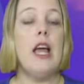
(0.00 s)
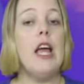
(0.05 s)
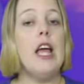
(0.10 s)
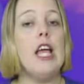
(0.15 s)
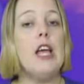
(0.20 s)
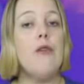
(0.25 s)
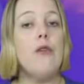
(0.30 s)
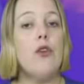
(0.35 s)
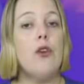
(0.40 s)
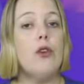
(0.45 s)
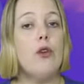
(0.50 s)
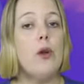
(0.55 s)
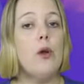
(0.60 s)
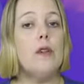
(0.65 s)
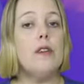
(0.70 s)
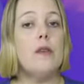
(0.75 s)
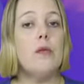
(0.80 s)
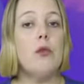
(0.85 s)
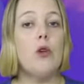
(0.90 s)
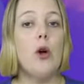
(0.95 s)
If you
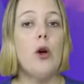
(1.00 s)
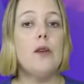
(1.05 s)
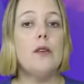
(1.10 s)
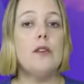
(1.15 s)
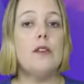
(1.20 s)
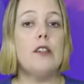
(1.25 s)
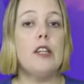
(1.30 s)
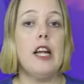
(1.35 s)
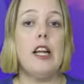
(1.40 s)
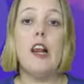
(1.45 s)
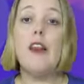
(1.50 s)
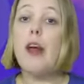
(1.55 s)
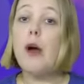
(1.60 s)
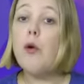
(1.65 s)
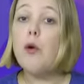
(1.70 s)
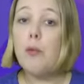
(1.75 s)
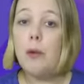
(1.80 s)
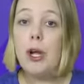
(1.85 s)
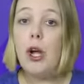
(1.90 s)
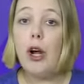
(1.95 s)
use them close together, that
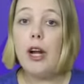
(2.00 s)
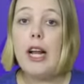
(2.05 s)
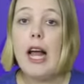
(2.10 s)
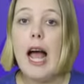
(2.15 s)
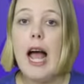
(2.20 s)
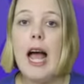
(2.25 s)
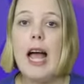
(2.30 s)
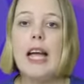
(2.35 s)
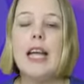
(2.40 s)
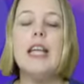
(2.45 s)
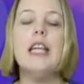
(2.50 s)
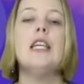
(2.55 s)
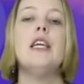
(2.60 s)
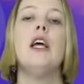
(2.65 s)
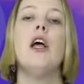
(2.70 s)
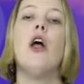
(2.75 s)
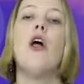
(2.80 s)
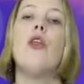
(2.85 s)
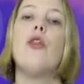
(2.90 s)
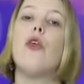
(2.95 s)
would be okay,
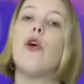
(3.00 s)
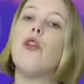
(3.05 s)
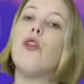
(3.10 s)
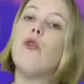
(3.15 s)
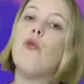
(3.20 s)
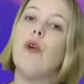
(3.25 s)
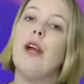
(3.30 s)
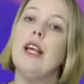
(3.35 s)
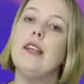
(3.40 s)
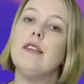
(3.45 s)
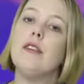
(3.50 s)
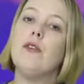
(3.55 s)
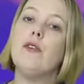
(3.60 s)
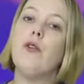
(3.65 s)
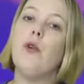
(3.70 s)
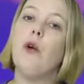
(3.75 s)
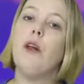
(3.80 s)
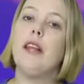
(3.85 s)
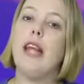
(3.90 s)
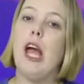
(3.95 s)
though the reason
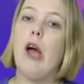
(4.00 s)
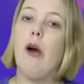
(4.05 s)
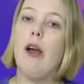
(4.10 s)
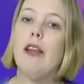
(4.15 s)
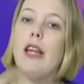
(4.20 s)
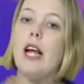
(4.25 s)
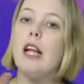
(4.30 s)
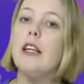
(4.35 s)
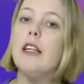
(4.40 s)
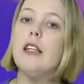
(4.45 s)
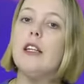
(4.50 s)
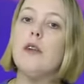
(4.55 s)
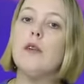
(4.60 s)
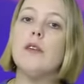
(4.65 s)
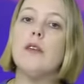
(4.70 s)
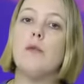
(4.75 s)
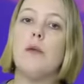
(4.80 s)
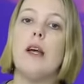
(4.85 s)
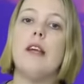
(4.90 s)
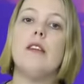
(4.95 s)
for allowing that little
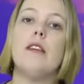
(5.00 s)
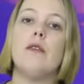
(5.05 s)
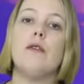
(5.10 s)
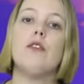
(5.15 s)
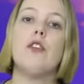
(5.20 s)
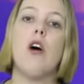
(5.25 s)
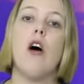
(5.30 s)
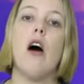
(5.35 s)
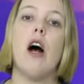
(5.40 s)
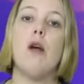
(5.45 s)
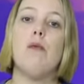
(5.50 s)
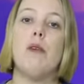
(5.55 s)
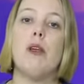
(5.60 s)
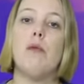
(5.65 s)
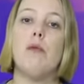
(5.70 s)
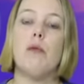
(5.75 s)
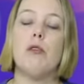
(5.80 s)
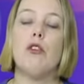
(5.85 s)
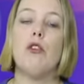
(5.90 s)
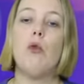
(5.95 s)
space of time
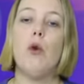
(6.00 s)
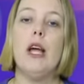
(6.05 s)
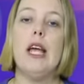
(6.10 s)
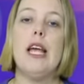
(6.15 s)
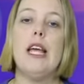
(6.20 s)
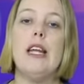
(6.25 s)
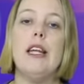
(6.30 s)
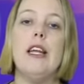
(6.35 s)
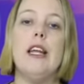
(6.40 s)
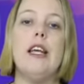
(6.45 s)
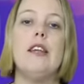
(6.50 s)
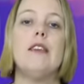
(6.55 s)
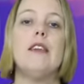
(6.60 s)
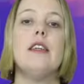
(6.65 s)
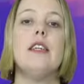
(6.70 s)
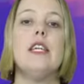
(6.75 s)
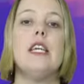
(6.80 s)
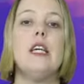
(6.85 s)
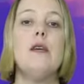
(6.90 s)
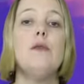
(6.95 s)
in between is
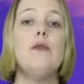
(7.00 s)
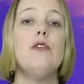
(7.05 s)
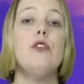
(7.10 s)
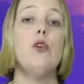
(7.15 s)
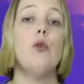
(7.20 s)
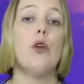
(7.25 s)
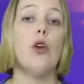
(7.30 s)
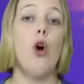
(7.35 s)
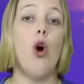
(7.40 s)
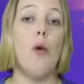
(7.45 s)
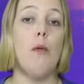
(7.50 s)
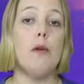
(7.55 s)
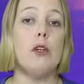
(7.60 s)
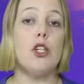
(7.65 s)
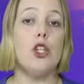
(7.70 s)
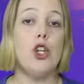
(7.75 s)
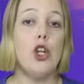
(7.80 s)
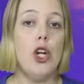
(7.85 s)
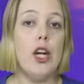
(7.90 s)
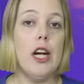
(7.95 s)
it gives you an
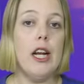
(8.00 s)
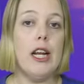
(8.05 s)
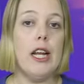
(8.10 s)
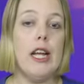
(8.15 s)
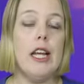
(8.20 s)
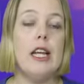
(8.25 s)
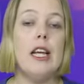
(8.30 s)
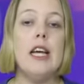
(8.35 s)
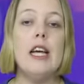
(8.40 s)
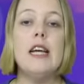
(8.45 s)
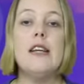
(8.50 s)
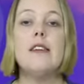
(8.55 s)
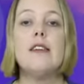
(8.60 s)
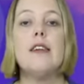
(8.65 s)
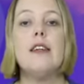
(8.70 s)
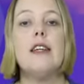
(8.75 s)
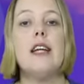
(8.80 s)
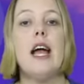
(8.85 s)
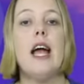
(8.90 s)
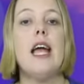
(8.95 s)
opportunity
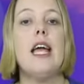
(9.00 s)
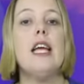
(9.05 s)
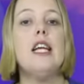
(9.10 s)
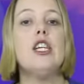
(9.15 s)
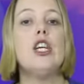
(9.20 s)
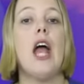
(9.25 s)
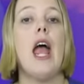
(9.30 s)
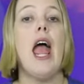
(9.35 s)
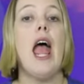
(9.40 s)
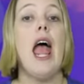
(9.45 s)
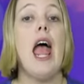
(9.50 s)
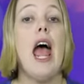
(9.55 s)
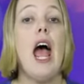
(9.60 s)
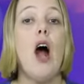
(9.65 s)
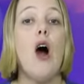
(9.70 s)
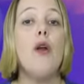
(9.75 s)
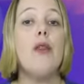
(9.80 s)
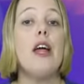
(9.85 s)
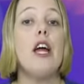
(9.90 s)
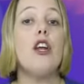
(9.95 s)
to gauge
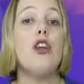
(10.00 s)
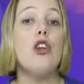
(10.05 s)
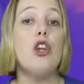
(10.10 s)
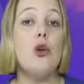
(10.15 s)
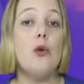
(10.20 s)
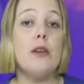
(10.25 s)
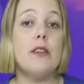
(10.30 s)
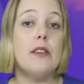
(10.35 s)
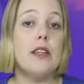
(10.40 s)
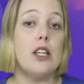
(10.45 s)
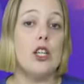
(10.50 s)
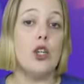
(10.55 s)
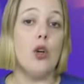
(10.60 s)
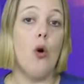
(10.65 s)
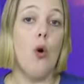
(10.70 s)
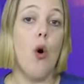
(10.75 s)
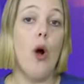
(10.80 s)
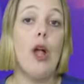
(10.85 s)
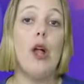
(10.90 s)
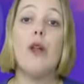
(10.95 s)
how that new
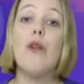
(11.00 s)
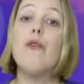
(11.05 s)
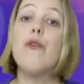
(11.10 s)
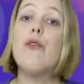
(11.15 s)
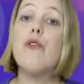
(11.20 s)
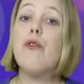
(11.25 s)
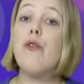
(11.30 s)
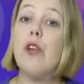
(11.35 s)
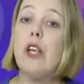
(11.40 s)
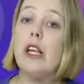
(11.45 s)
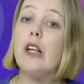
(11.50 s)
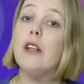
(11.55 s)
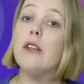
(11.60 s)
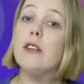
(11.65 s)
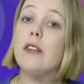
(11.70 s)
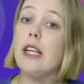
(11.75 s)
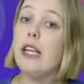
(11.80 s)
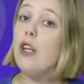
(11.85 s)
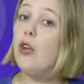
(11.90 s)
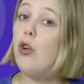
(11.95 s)
essential oil feels in